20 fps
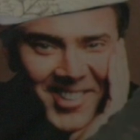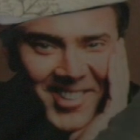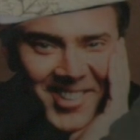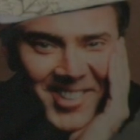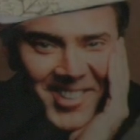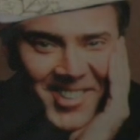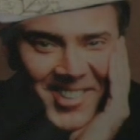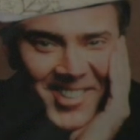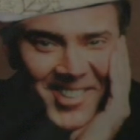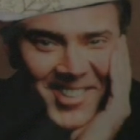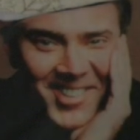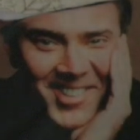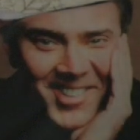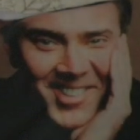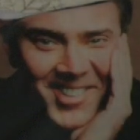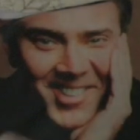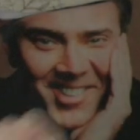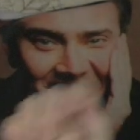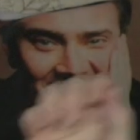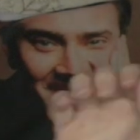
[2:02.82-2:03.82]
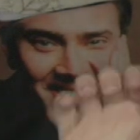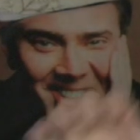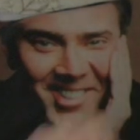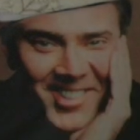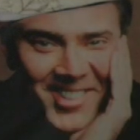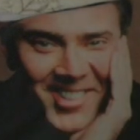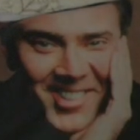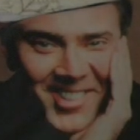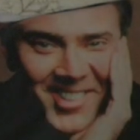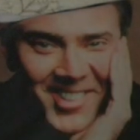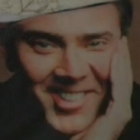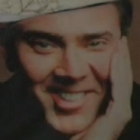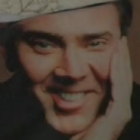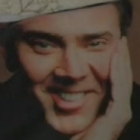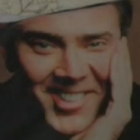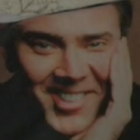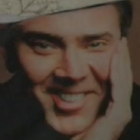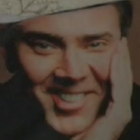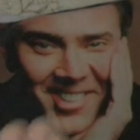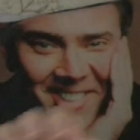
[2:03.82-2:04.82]

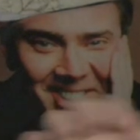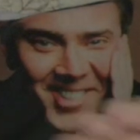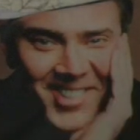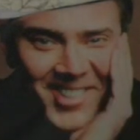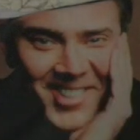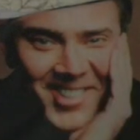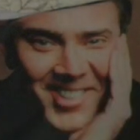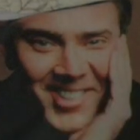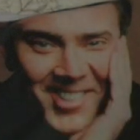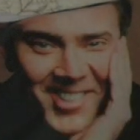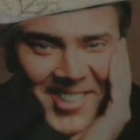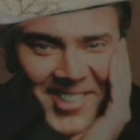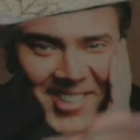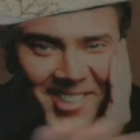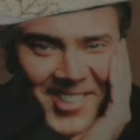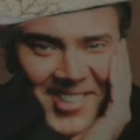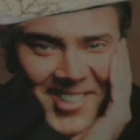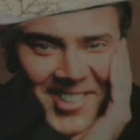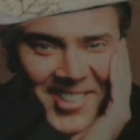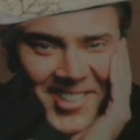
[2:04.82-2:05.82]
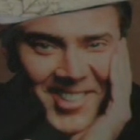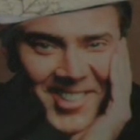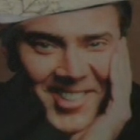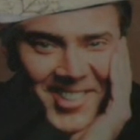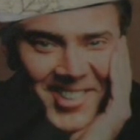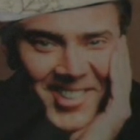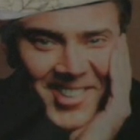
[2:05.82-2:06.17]
The person shown says nothing.